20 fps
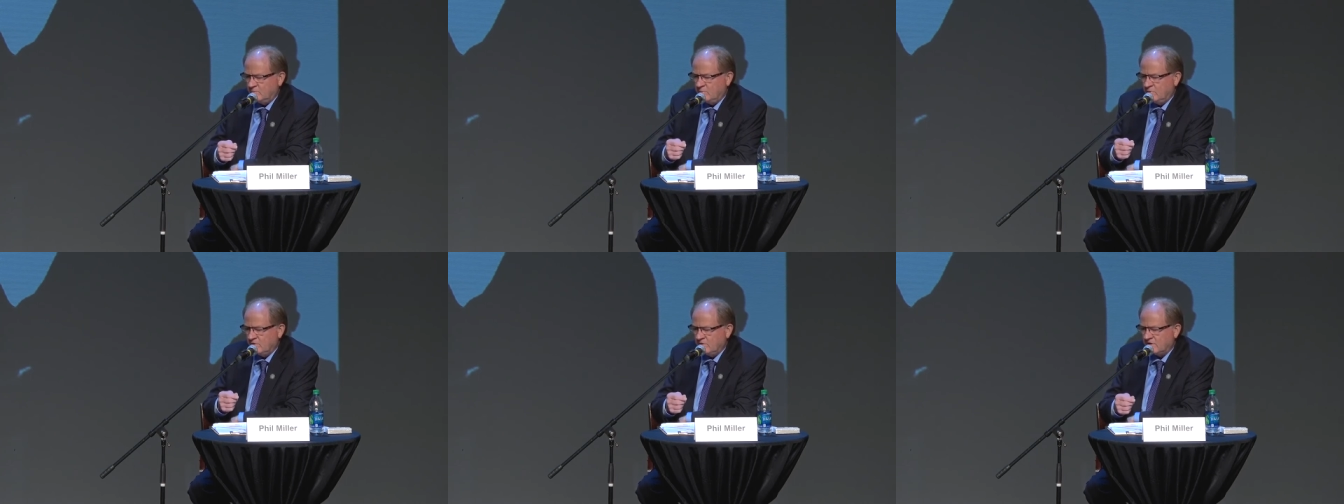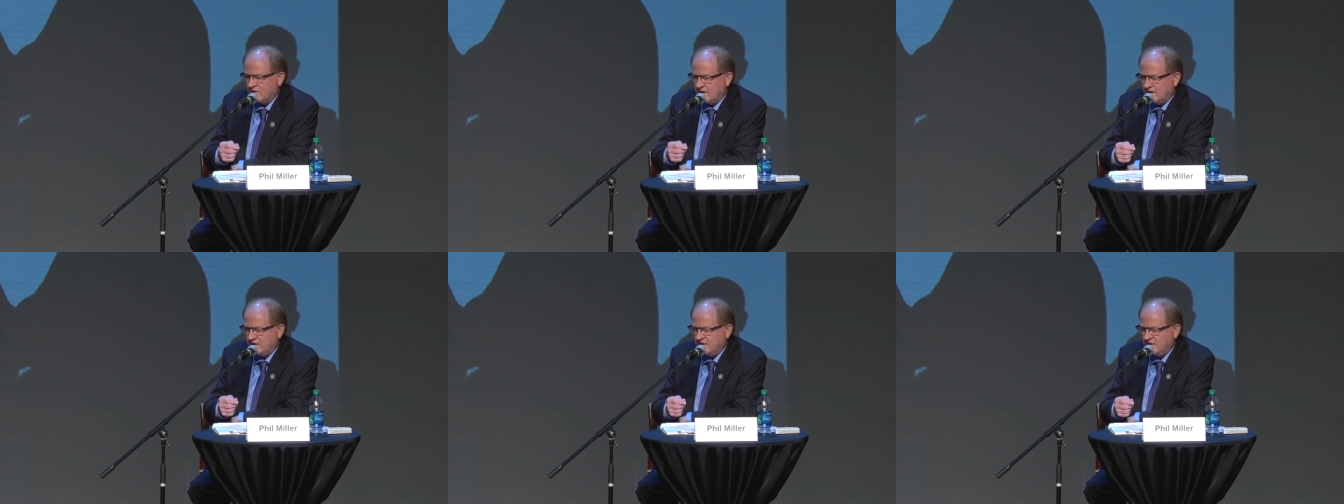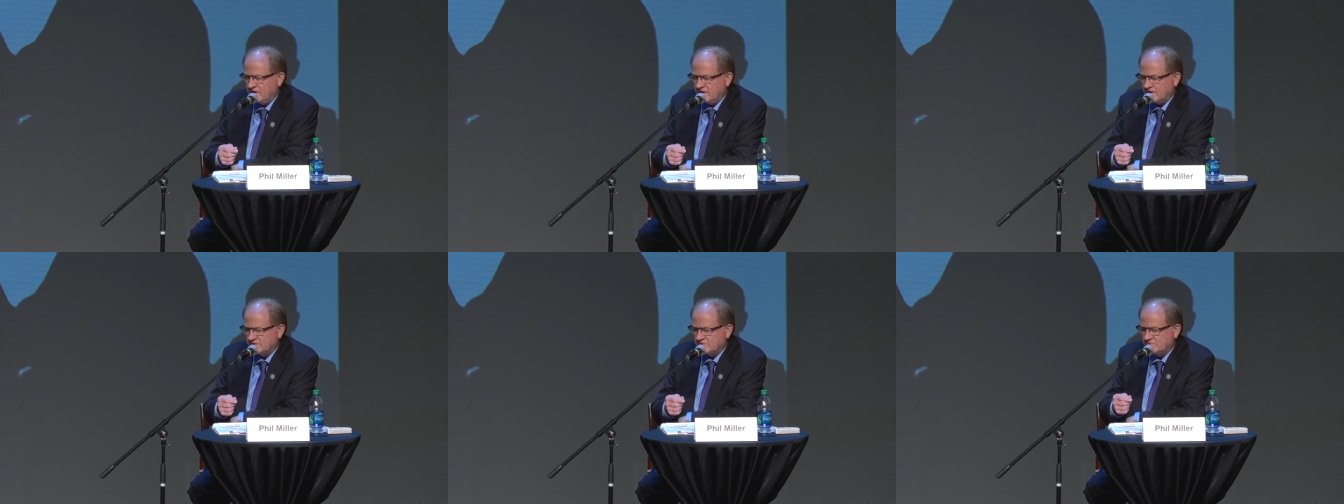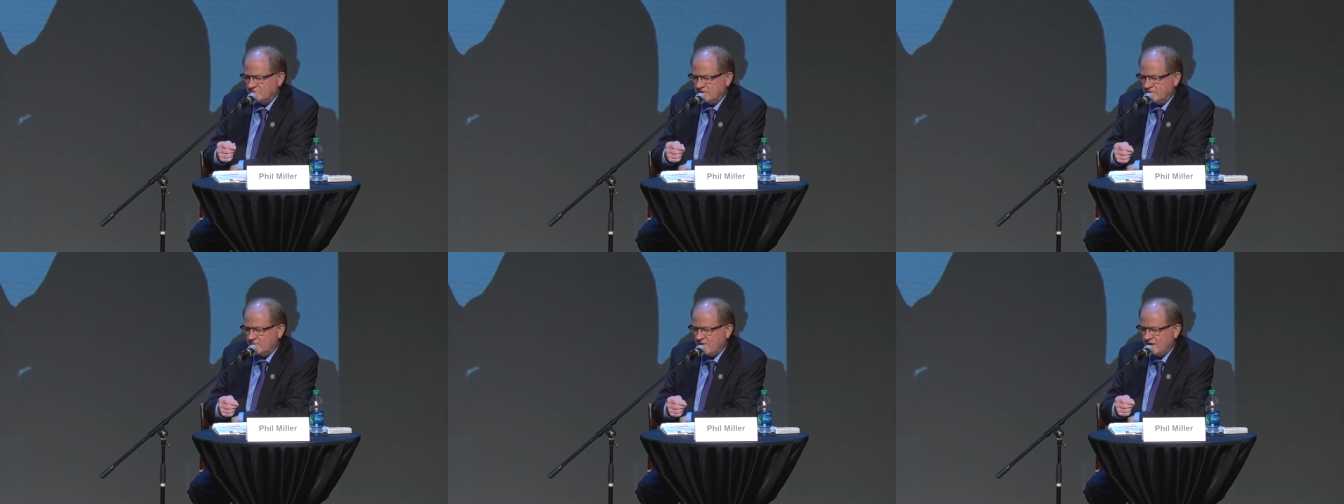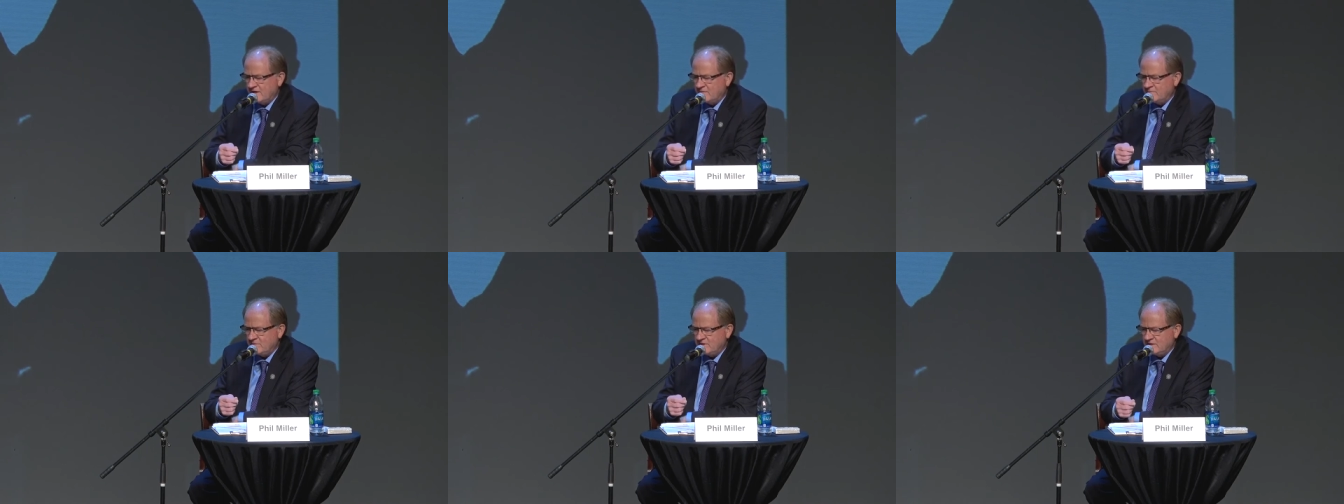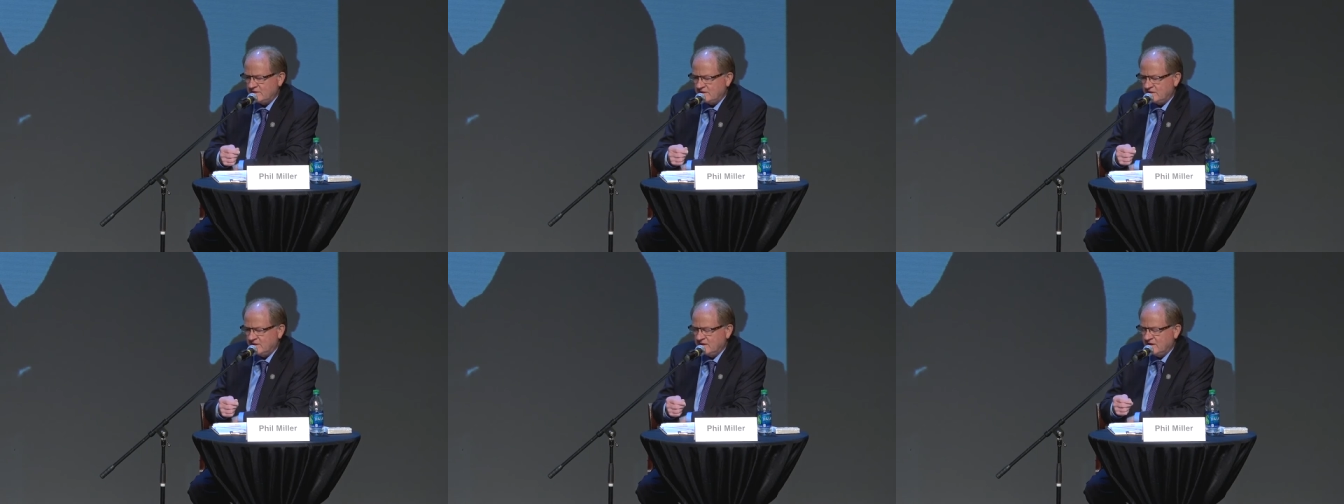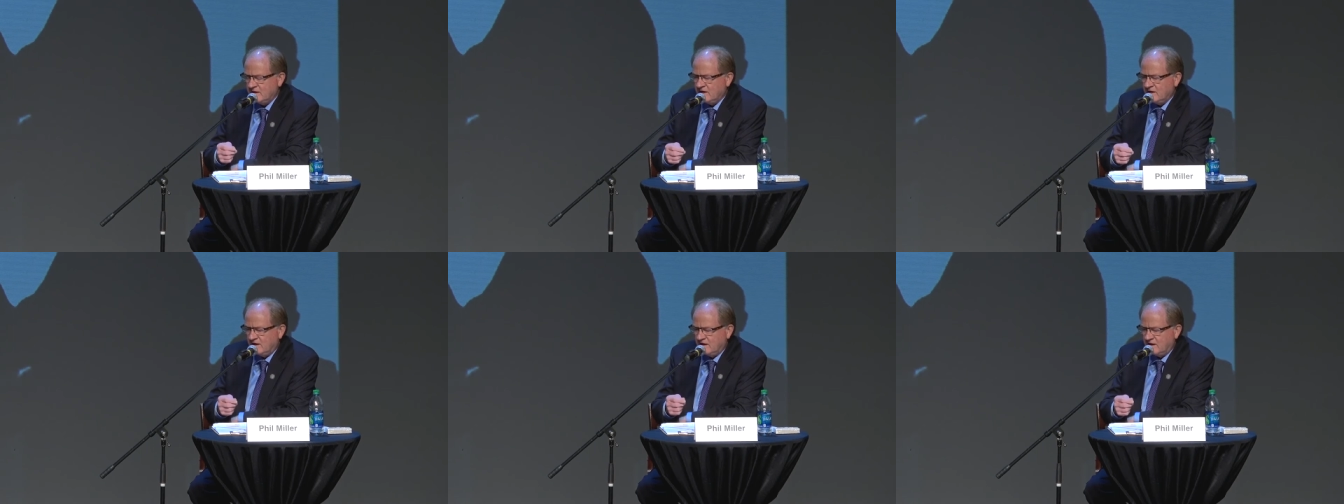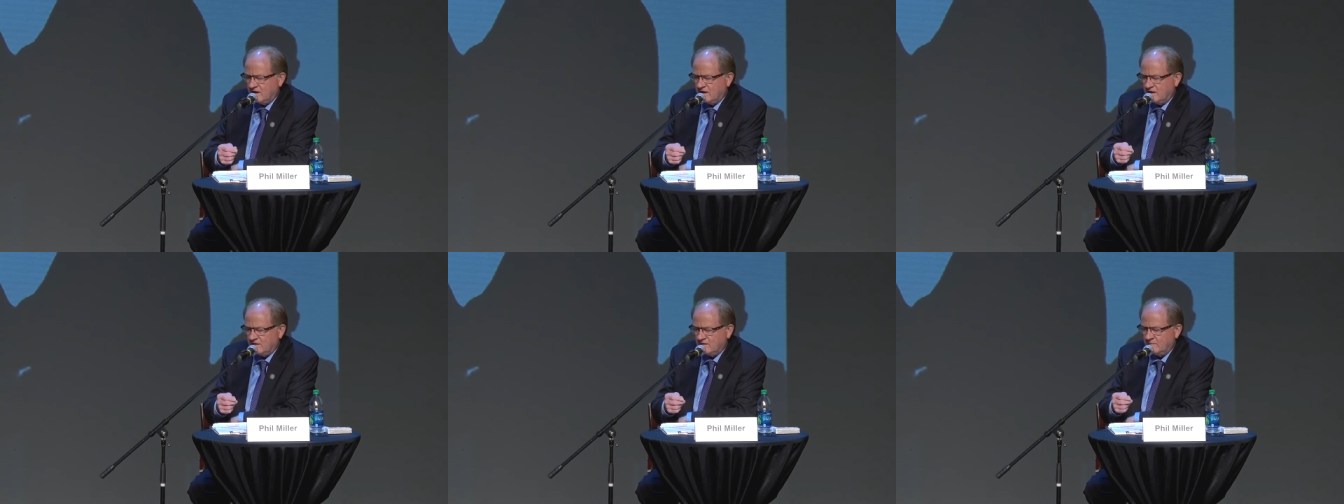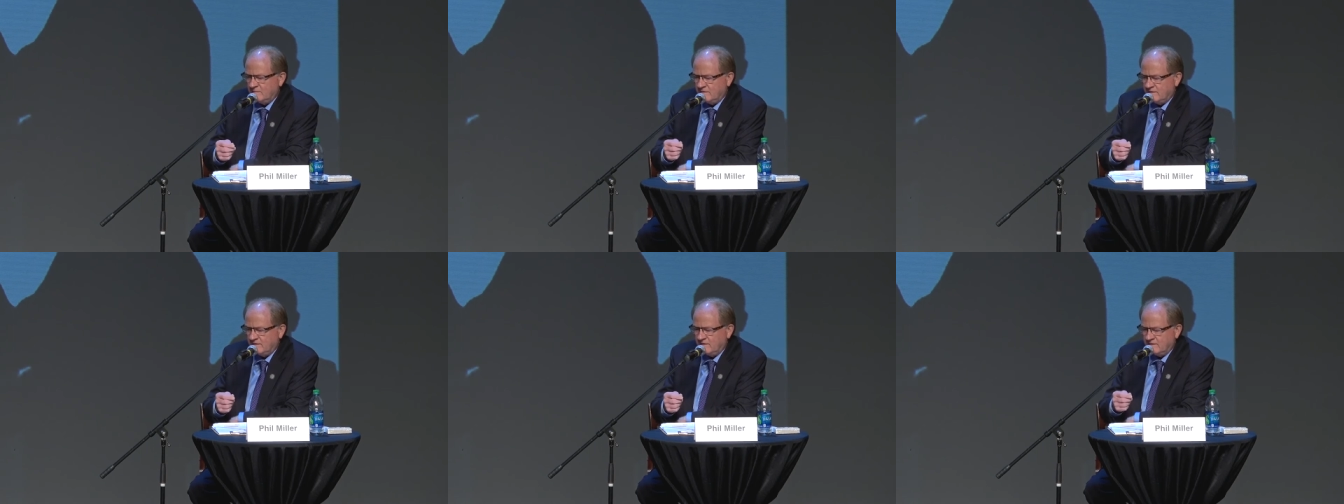pork industry may be uh,